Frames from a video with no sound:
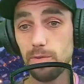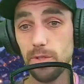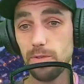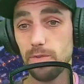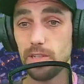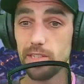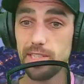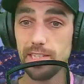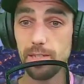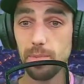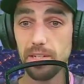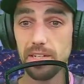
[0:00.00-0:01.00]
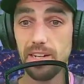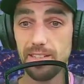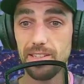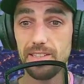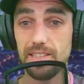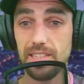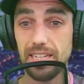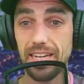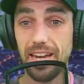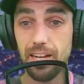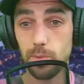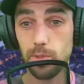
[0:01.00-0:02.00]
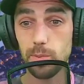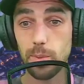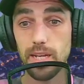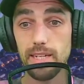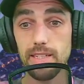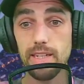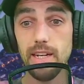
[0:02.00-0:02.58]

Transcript: the first time got to see a cannabis plant.